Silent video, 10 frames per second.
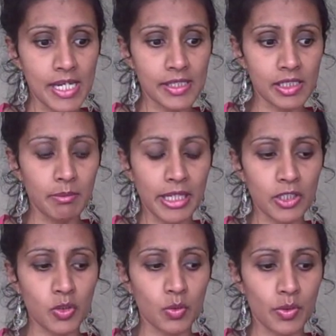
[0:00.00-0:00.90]
is to
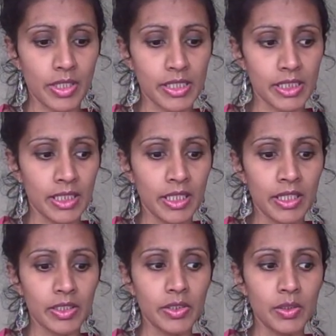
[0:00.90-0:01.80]
make sure that
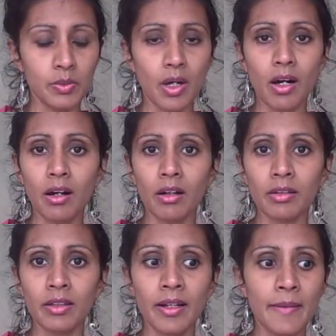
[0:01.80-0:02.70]
you
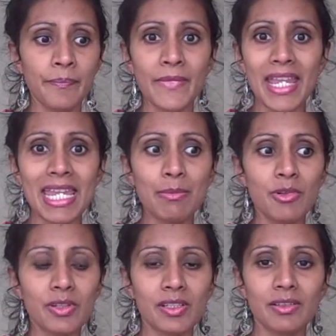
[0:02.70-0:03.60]
are
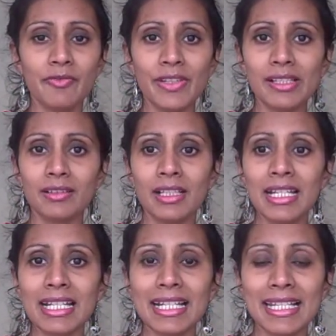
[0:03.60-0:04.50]
able to feel
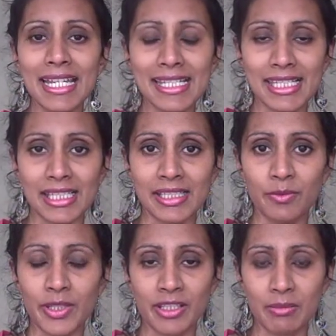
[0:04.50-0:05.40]
connected
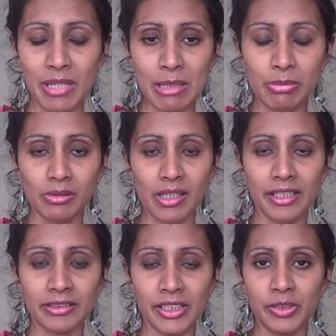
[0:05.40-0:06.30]
with other people
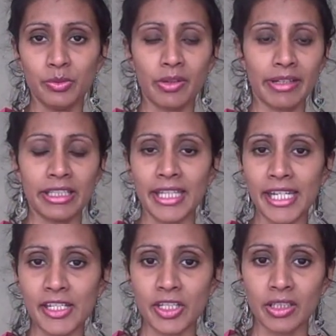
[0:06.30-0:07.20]
and that you are
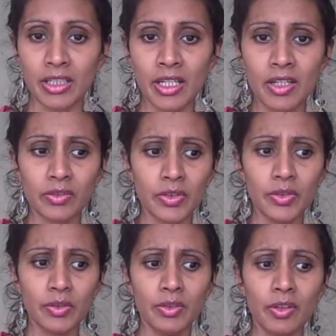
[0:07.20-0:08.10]
engaging, so
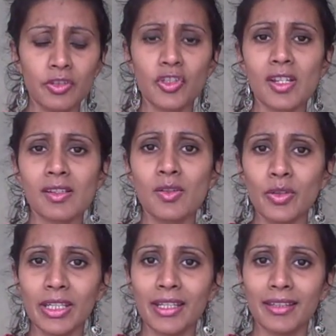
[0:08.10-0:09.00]
you're not just
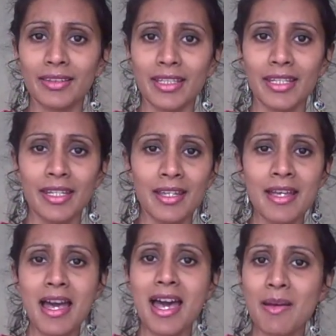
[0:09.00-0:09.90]
looking at the
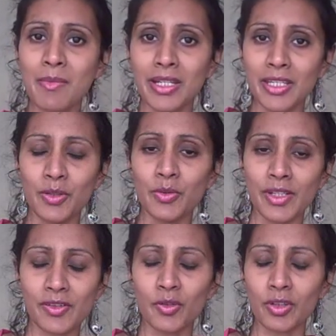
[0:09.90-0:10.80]
how many
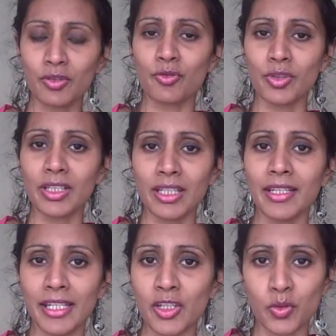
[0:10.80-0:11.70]
units you can drink
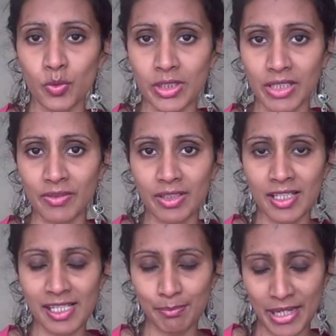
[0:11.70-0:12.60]
in any short given
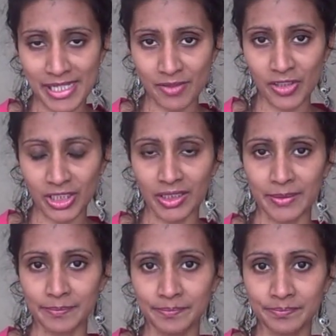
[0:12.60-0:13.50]
space of
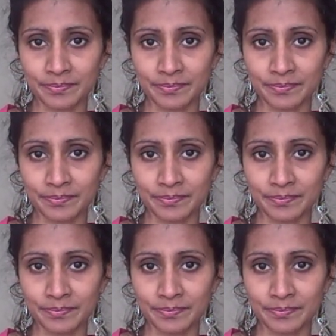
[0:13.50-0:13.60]
time.